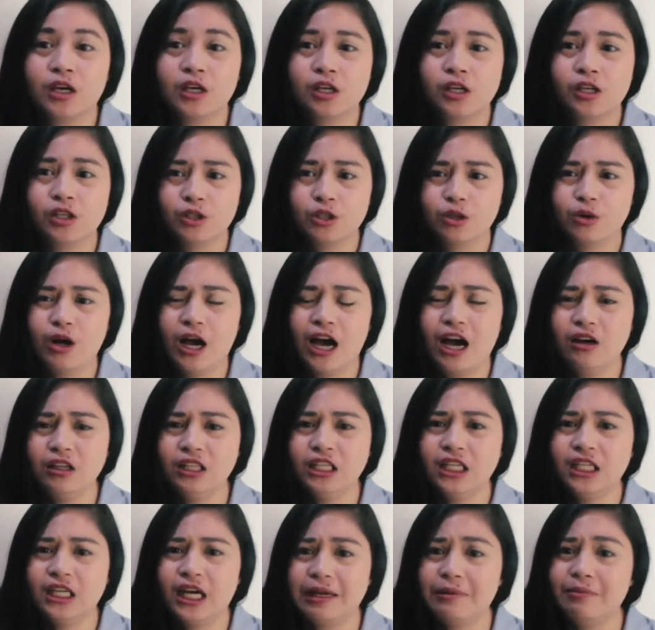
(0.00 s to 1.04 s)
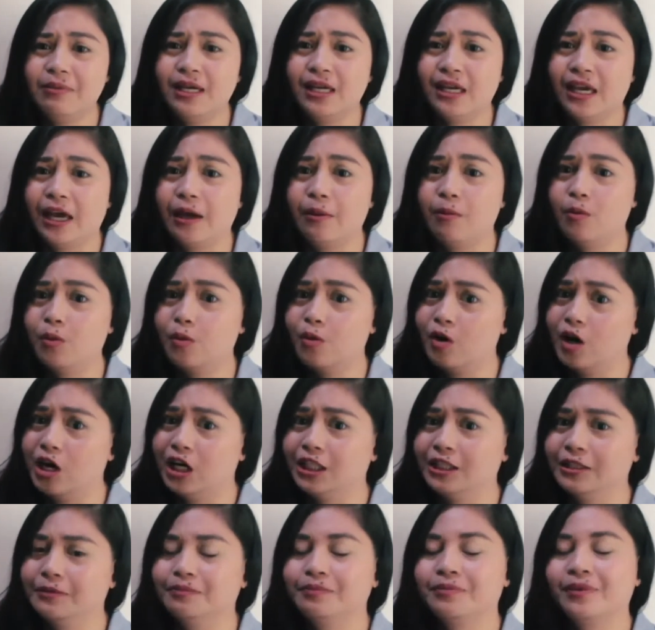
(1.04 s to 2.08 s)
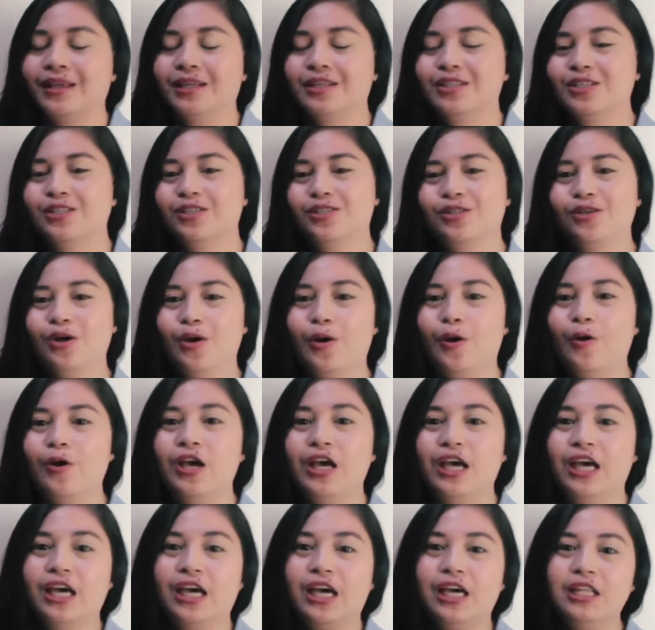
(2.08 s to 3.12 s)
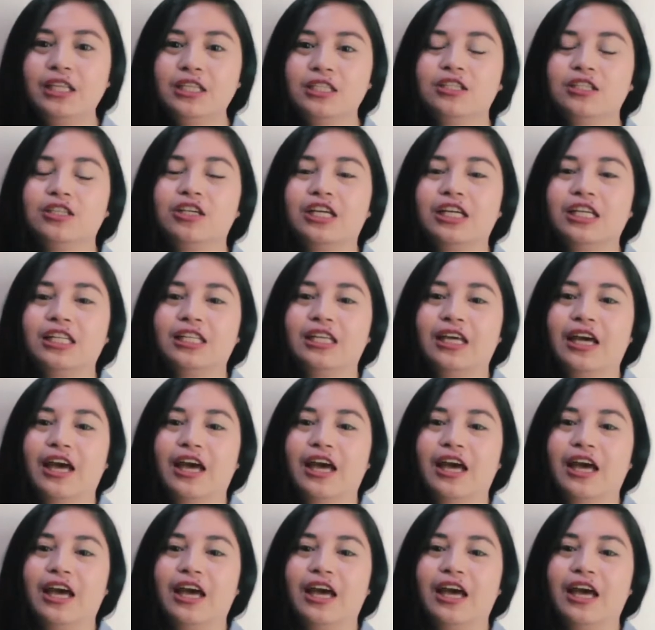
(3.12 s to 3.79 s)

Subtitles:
So how did I become one? So it started